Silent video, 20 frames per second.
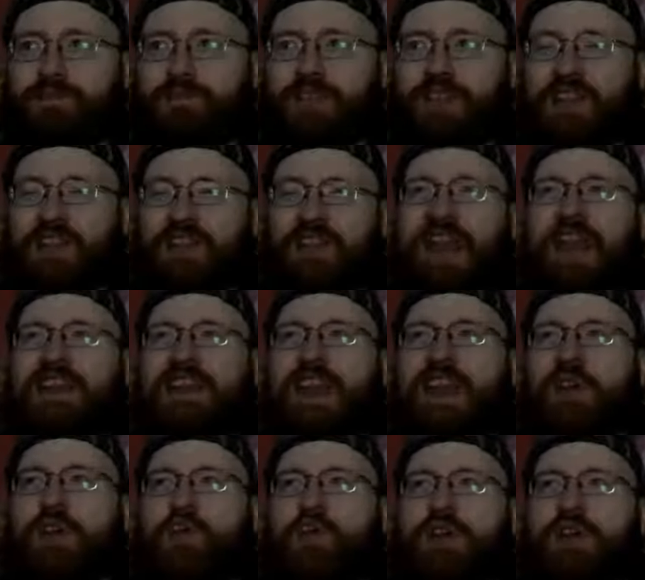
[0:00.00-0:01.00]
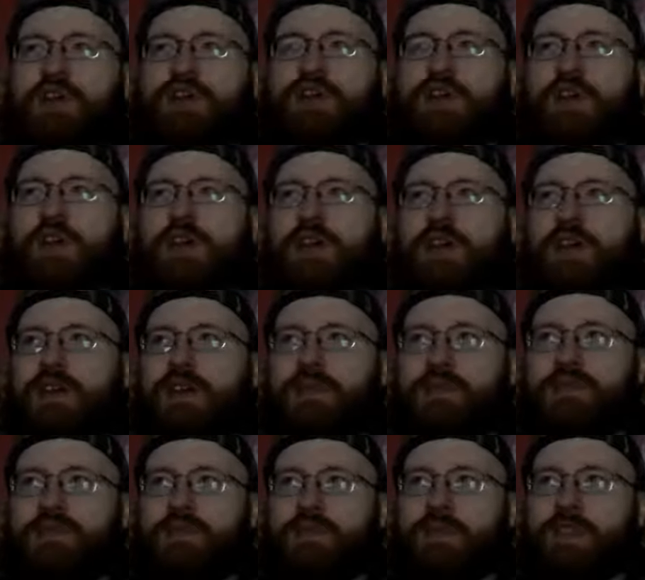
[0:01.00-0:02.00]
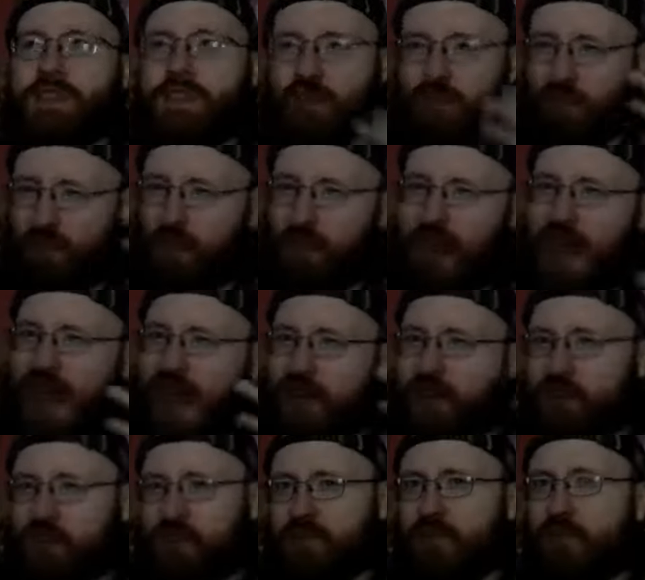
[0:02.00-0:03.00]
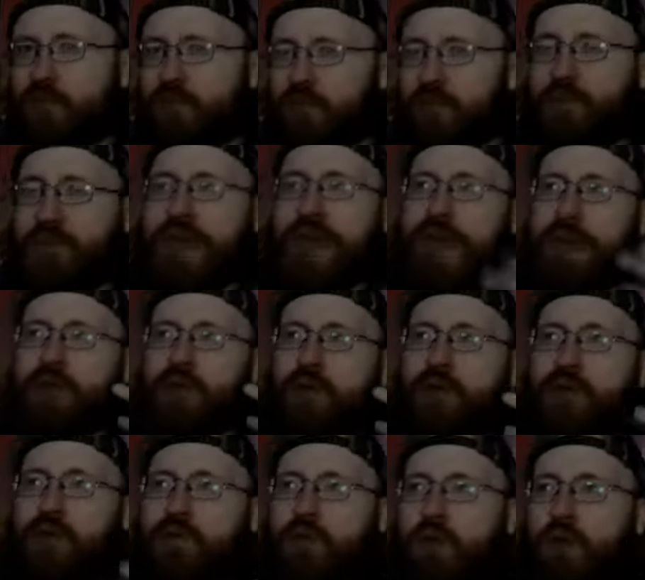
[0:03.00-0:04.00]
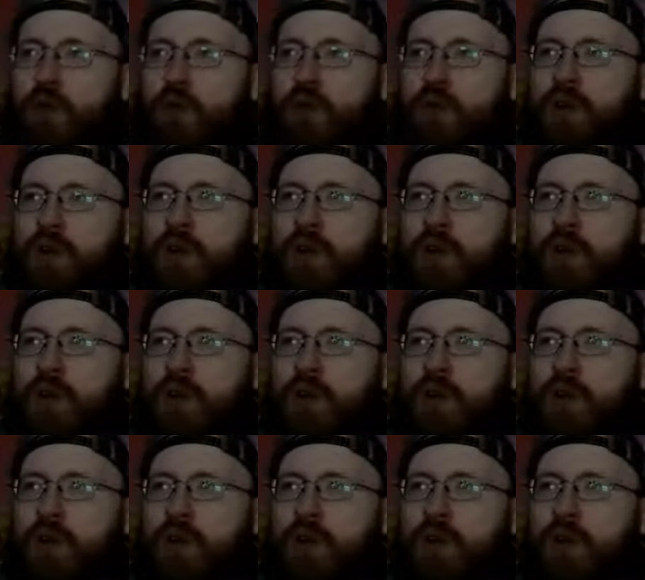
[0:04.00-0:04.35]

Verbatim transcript: listen. I kind of wish there's more action, more of a battle, more.